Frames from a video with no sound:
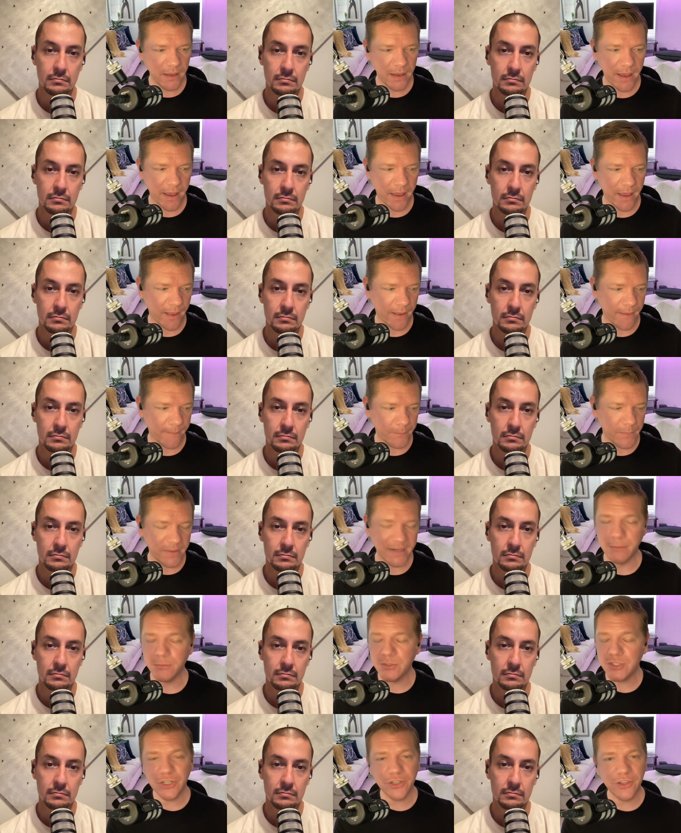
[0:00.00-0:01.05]
Speaker 1: Um, but
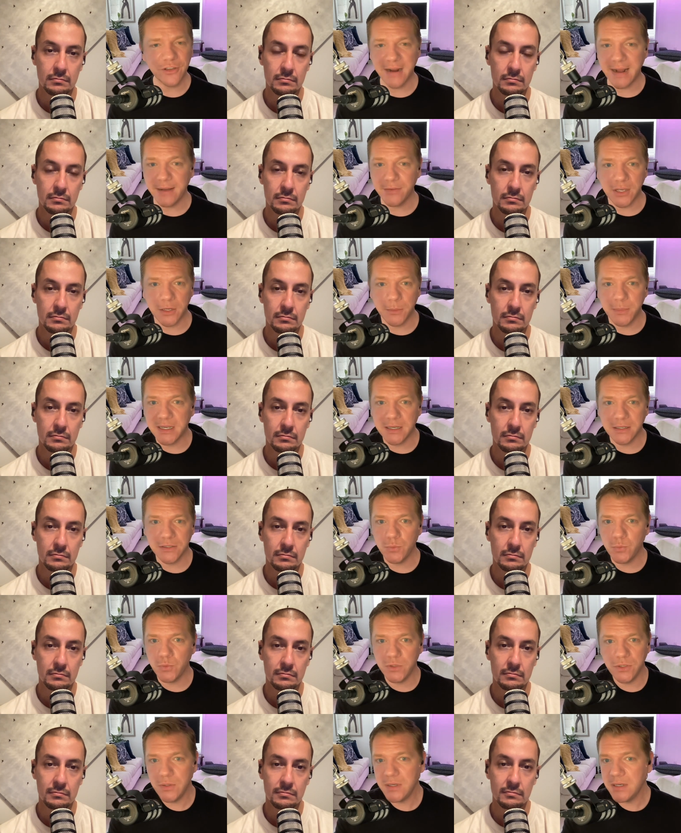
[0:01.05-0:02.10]
I'm sure they're out there because
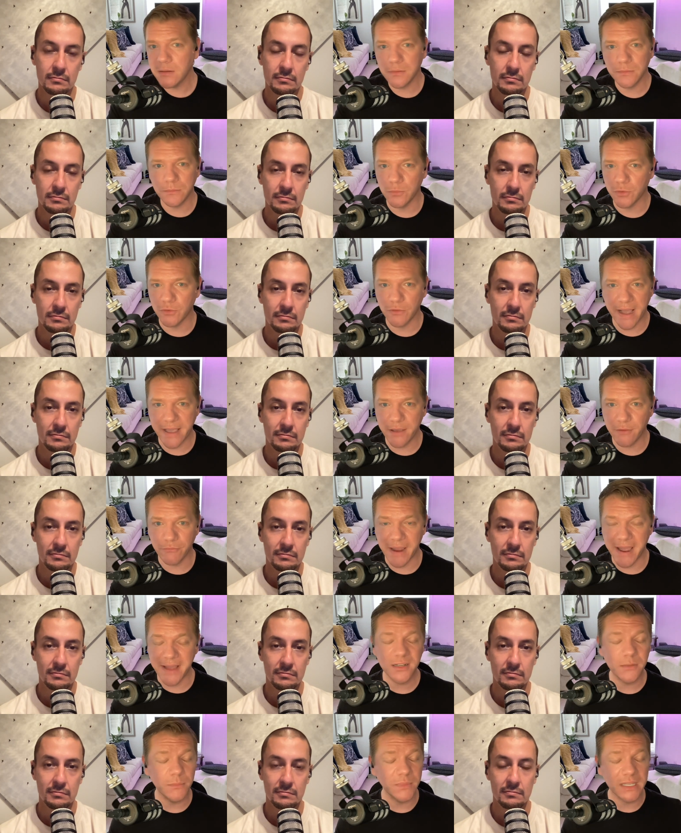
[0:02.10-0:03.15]
you hear Mariah
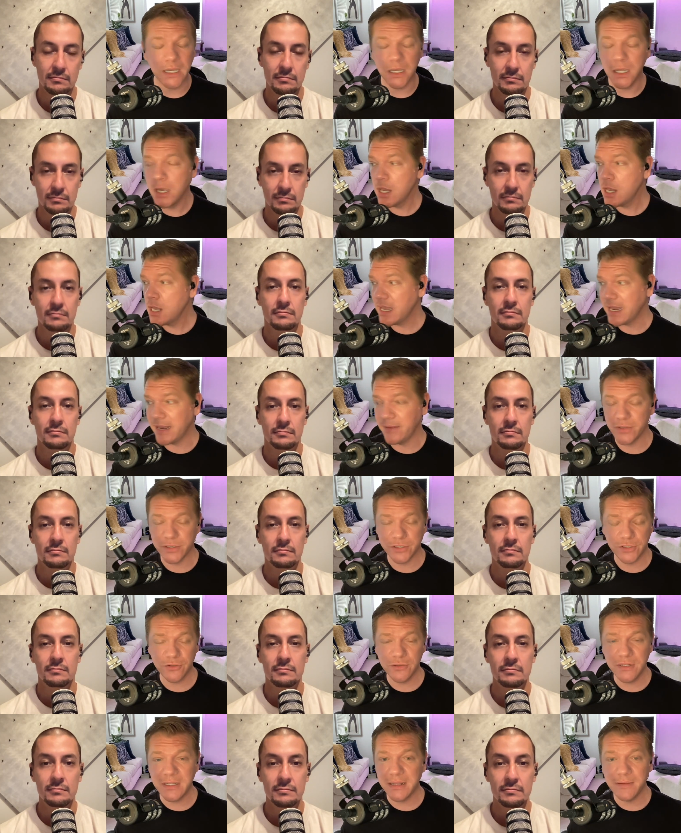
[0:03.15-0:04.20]
randomly in the
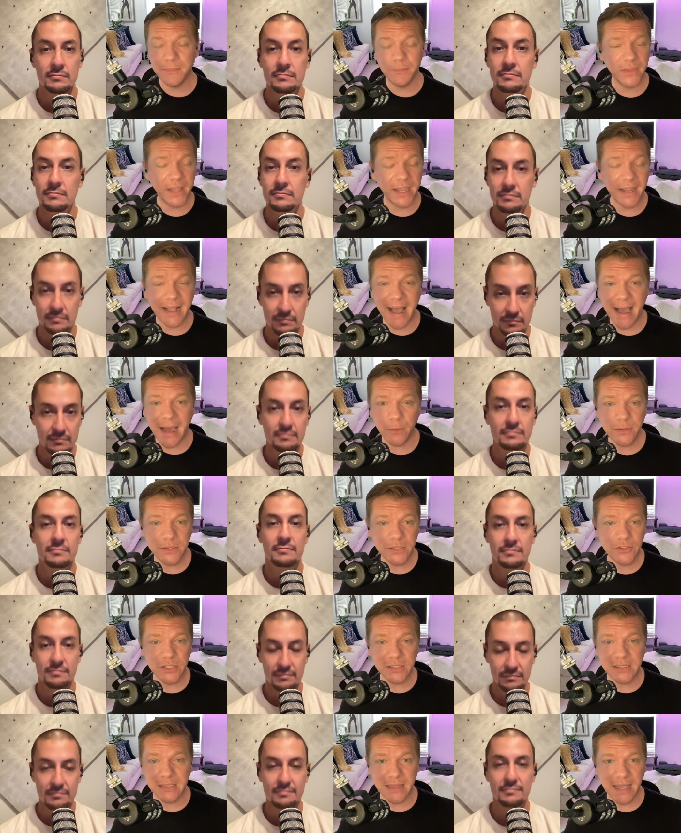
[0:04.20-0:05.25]
street like I was
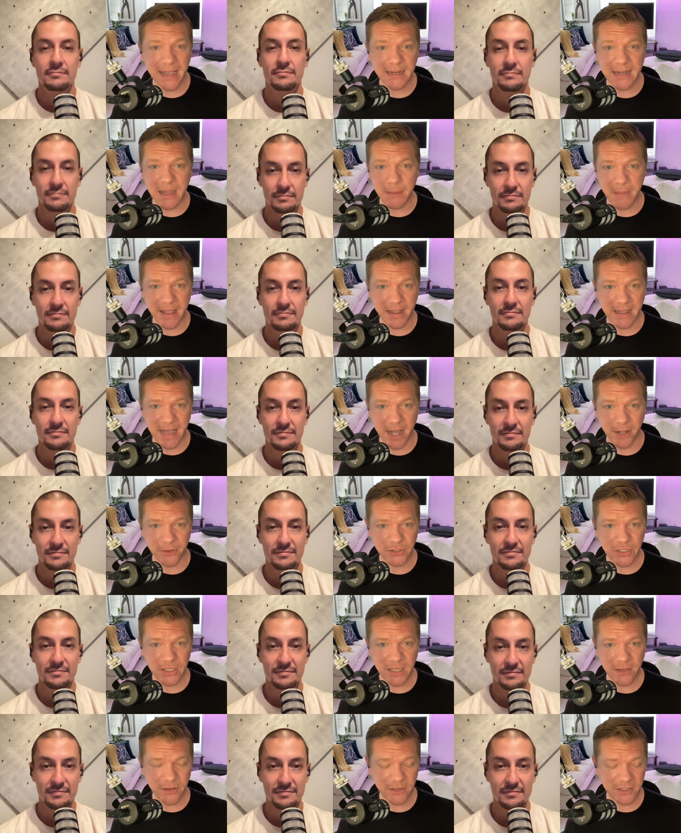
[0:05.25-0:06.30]
just laying on my couch
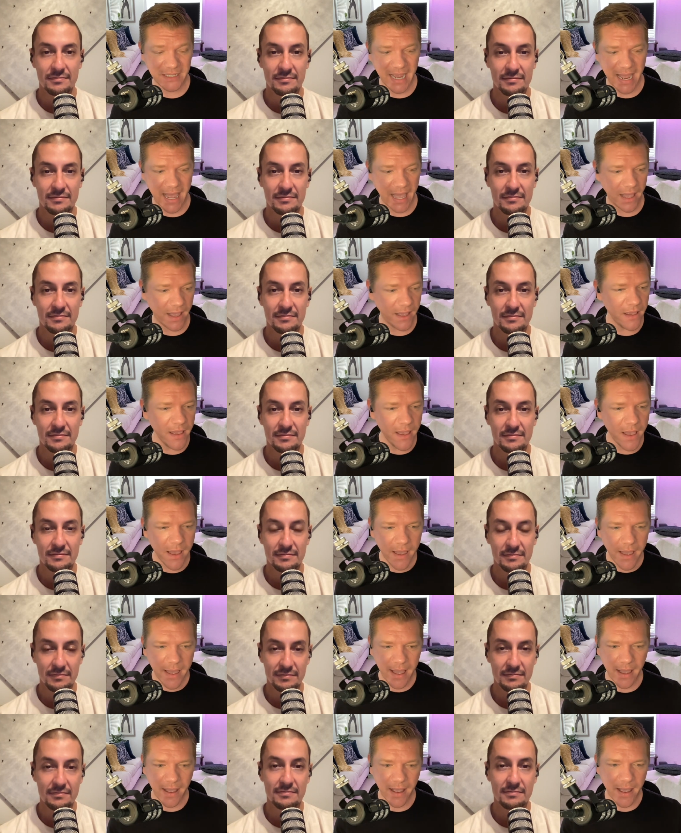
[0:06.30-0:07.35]
the other day
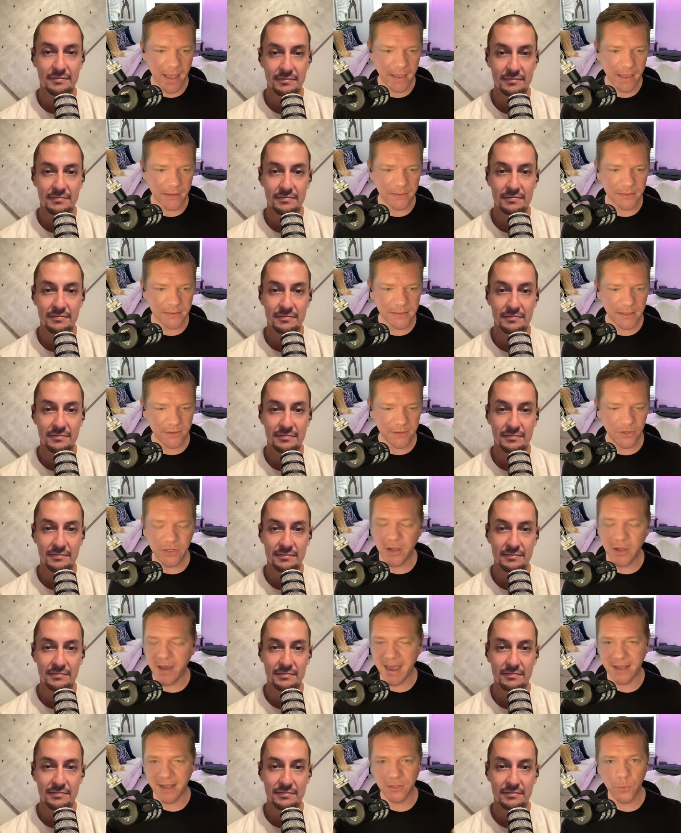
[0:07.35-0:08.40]
and, you know,
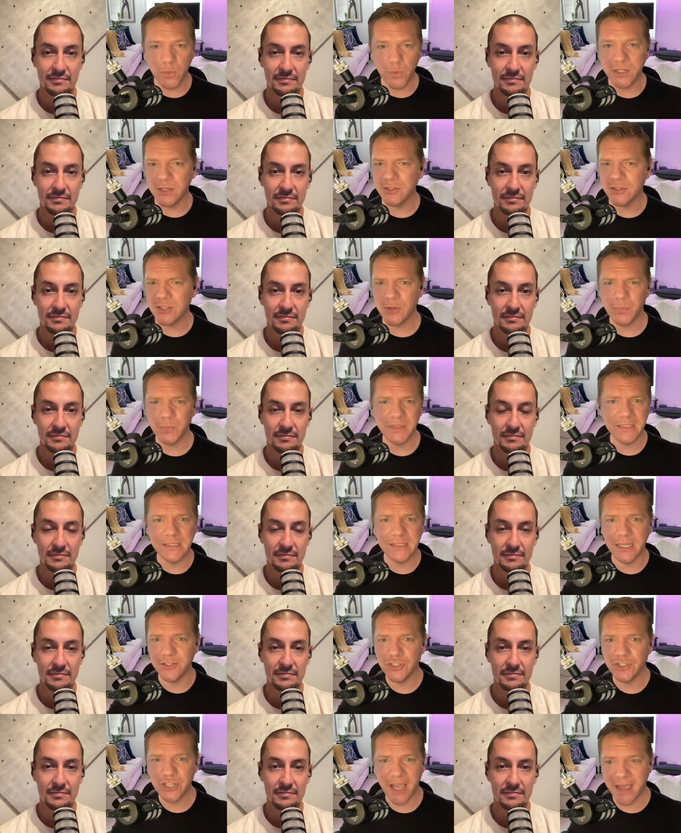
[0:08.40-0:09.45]
I had the windows open,
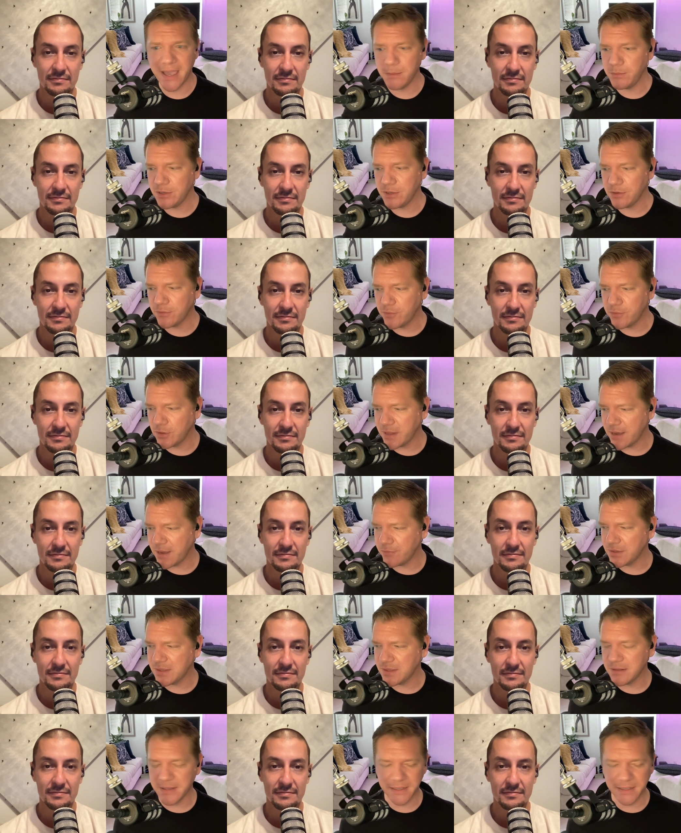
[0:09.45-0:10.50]
sunshine, beautiful,
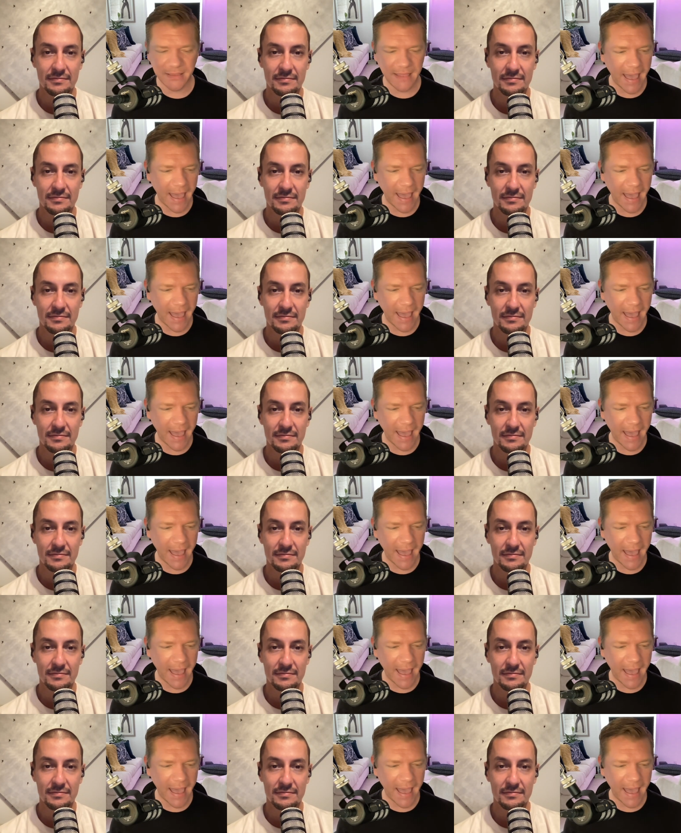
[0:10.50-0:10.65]
everything like